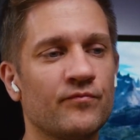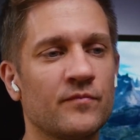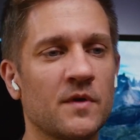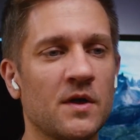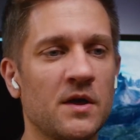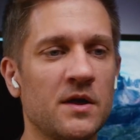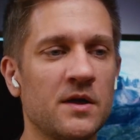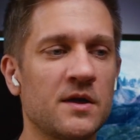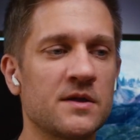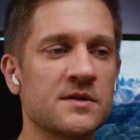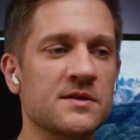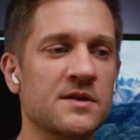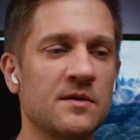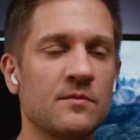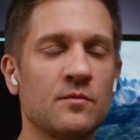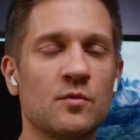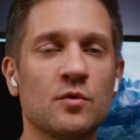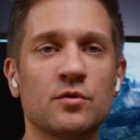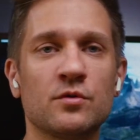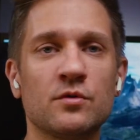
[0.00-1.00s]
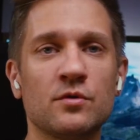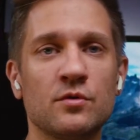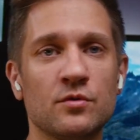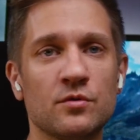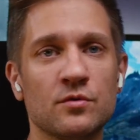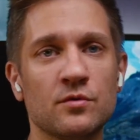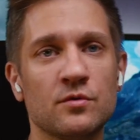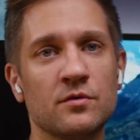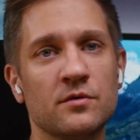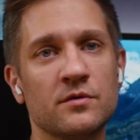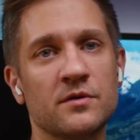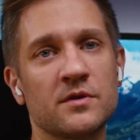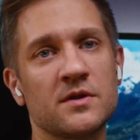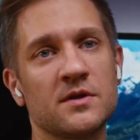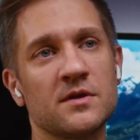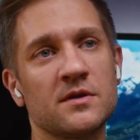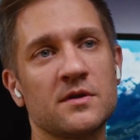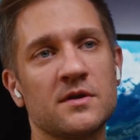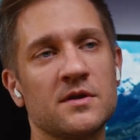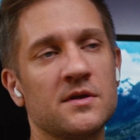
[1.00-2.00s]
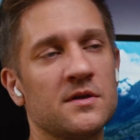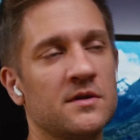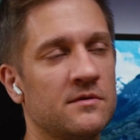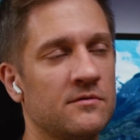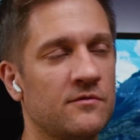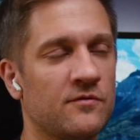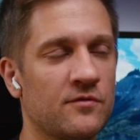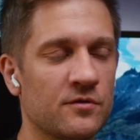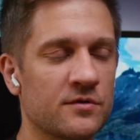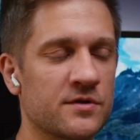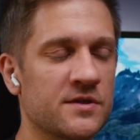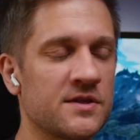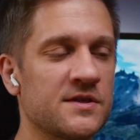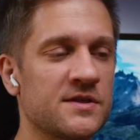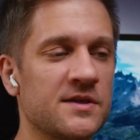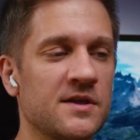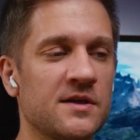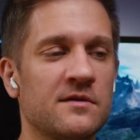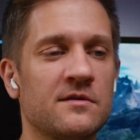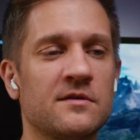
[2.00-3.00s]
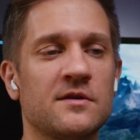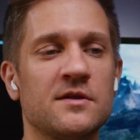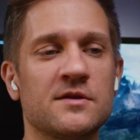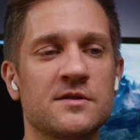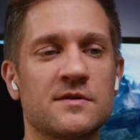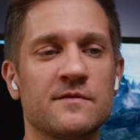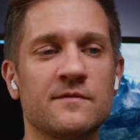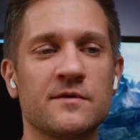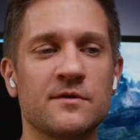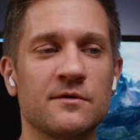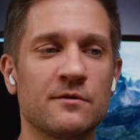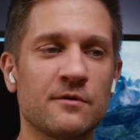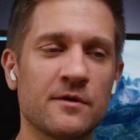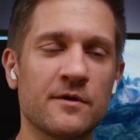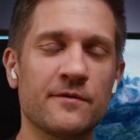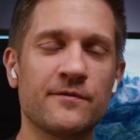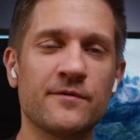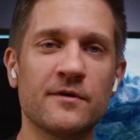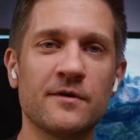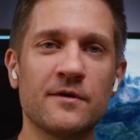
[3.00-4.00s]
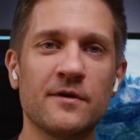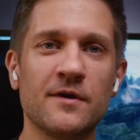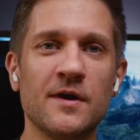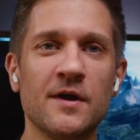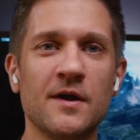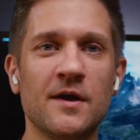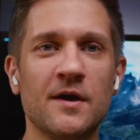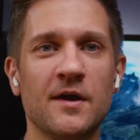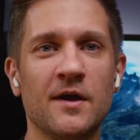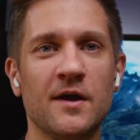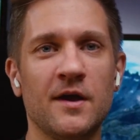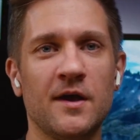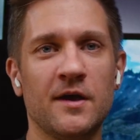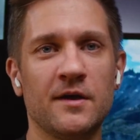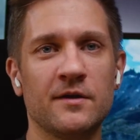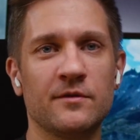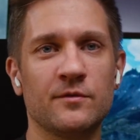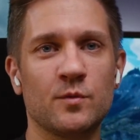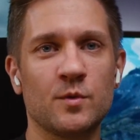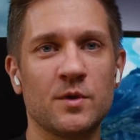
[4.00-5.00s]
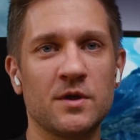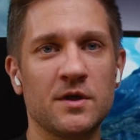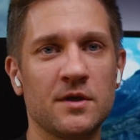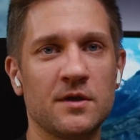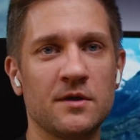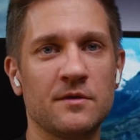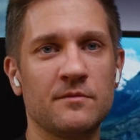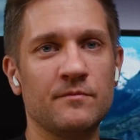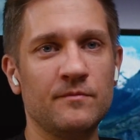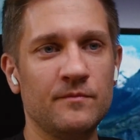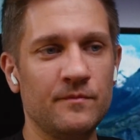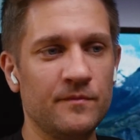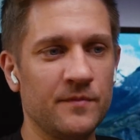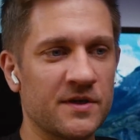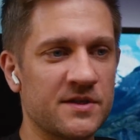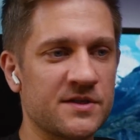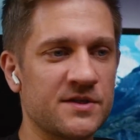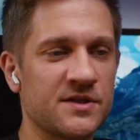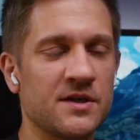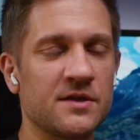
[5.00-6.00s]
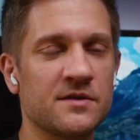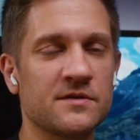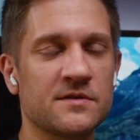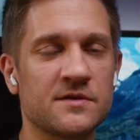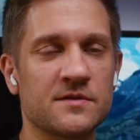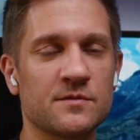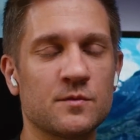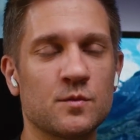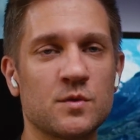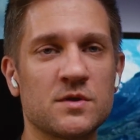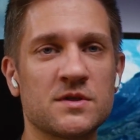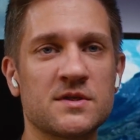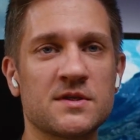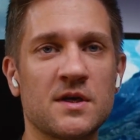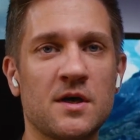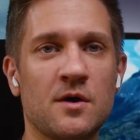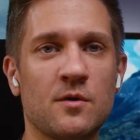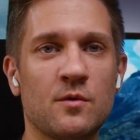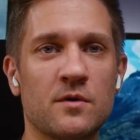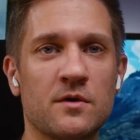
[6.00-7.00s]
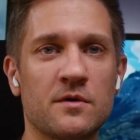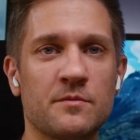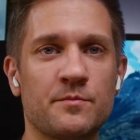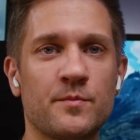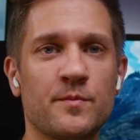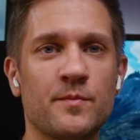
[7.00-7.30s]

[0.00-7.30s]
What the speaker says: I asked him, what do you do? And of course, he said he's a videographer. And we exchanged with our